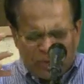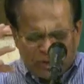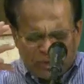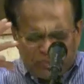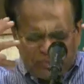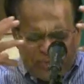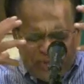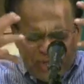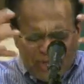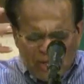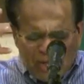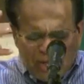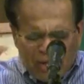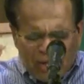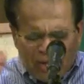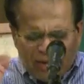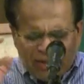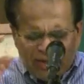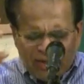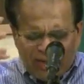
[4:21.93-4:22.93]
it was
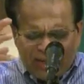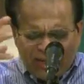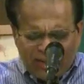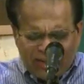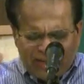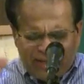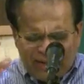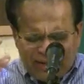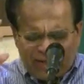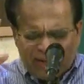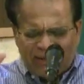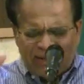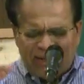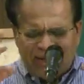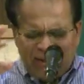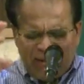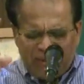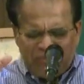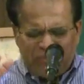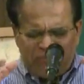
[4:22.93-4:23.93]
beyond
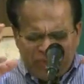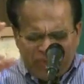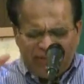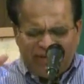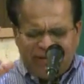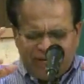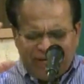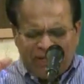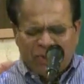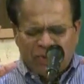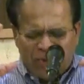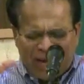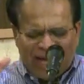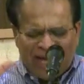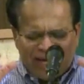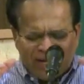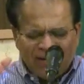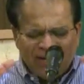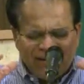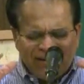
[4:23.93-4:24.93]
their ability to
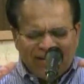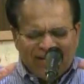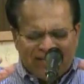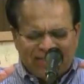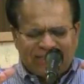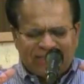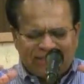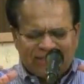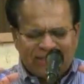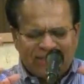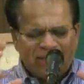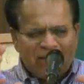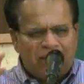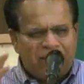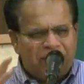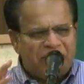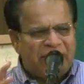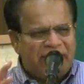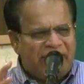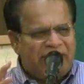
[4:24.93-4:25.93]
analyze and
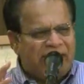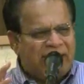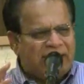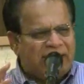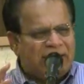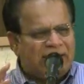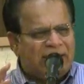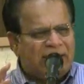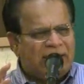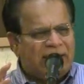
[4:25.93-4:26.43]
comprehend.